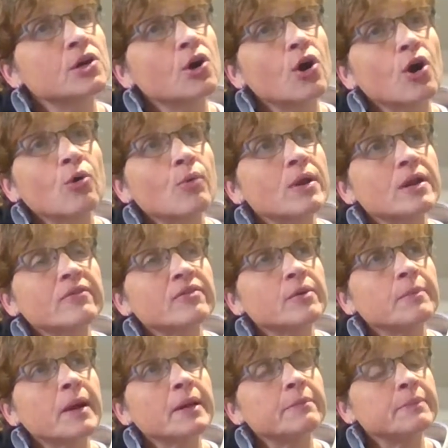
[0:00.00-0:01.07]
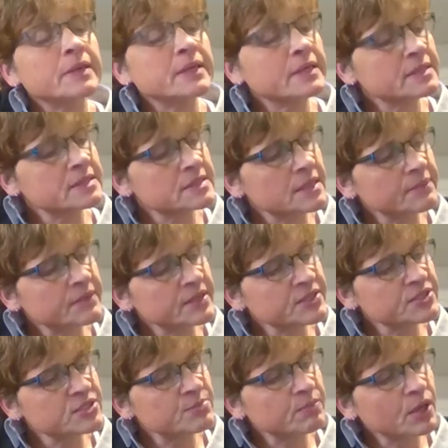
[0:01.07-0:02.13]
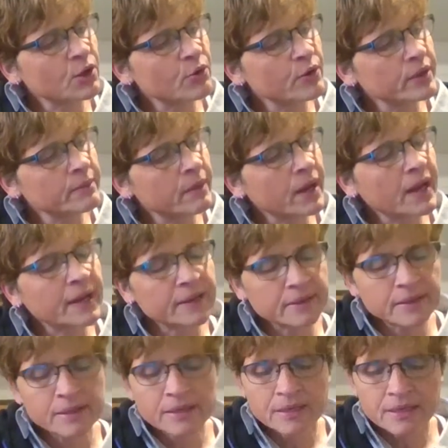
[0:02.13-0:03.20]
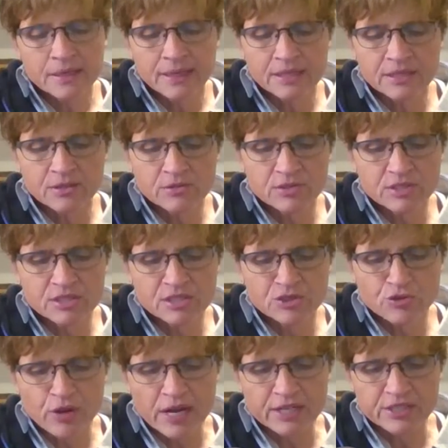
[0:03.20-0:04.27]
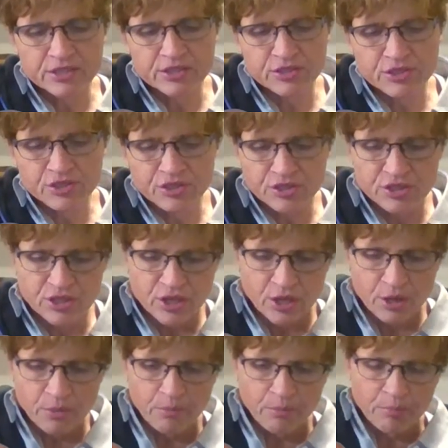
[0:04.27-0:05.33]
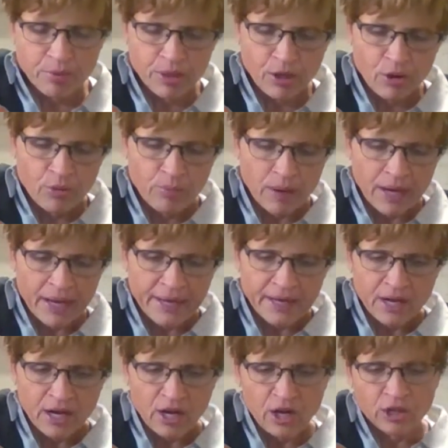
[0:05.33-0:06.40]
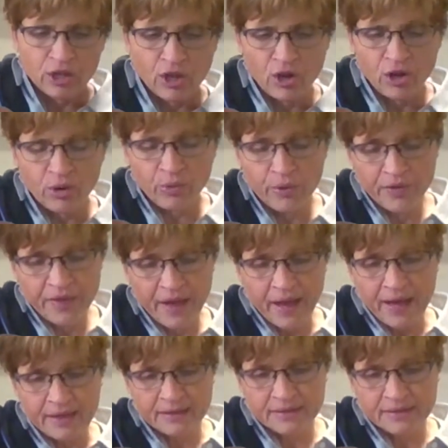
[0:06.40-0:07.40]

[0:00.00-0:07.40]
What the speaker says: or whatever it might be, something just blowing by, let those distractions just blow by along with that.